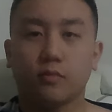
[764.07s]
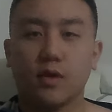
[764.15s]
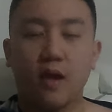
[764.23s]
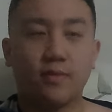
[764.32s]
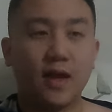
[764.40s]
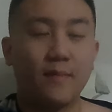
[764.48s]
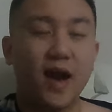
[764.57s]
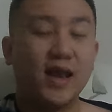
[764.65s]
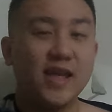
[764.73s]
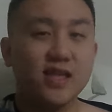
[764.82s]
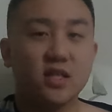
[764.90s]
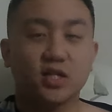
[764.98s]
And that might
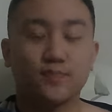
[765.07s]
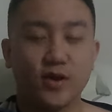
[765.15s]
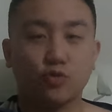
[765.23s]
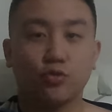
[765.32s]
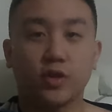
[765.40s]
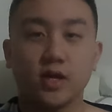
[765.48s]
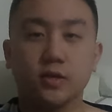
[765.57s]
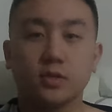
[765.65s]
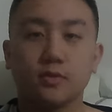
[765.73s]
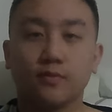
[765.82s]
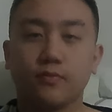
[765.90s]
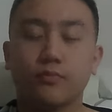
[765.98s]
lead to special things.
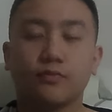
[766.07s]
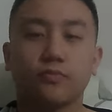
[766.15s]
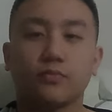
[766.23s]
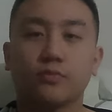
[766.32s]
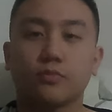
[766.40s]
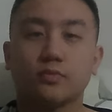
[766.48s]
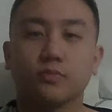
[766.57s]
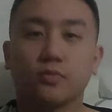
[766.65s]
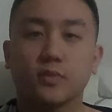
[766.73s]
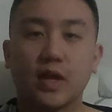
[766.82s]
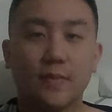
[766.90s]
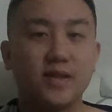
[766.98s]

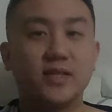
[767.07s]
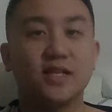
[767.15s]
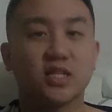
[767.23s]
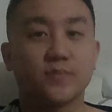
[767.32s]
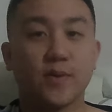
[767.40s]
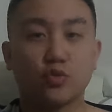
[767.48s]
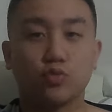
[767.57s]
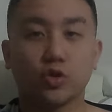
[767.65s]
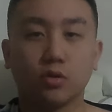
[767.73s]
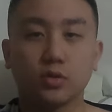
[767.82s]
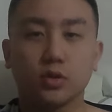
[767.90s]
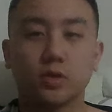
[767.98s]
That might lead to special
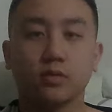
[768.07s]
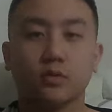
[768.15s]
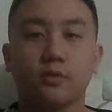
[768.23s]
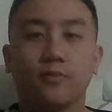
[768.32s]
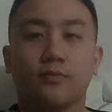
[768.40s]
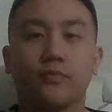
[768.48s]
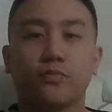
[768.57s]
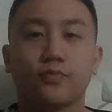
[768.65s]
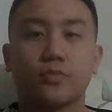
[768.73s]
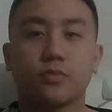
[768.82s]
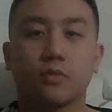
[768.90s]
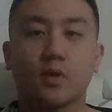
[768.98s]
results.
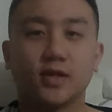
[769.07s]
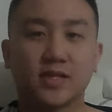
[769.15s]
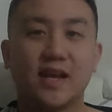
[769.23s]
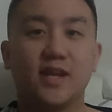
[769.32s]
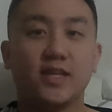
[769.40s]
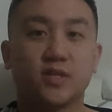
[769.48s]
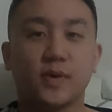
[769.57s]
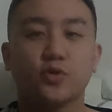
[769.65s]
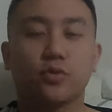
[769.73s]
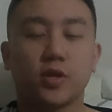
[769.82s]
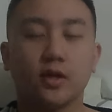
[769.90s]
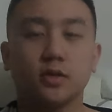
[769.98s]
Because I did special
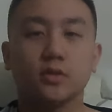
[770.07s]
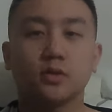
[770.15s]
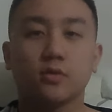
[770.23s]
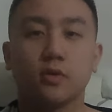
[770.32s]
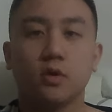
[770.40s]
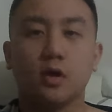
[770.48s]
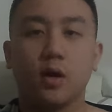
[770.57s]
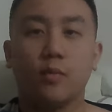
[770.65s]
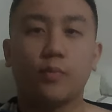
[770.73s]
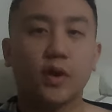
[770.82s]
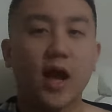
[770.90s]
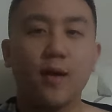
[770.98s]
things.
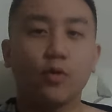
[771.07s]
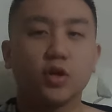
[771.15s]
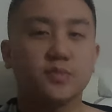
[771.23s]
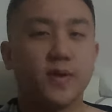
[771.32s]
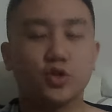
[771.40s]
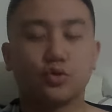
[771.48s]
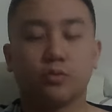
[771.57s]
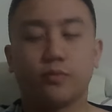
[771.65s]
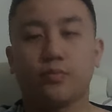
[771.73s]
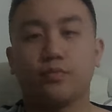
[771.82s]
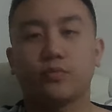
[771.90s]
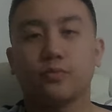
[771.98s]
But I am not special.
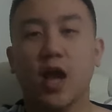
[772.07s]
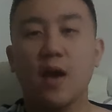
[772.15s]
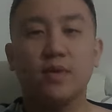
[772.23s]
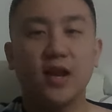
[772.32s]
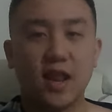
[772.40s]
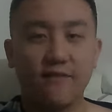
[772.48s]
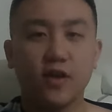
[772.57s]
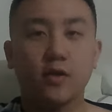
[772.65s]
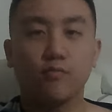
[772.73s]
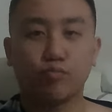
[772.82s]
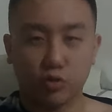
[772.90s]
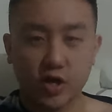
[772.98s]
I'm a living,
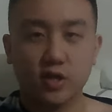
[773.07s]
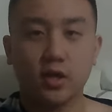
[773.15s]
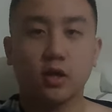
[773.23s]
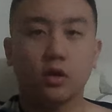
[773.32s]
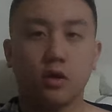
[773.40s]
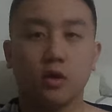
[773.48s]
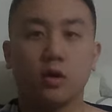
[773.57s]
breathing,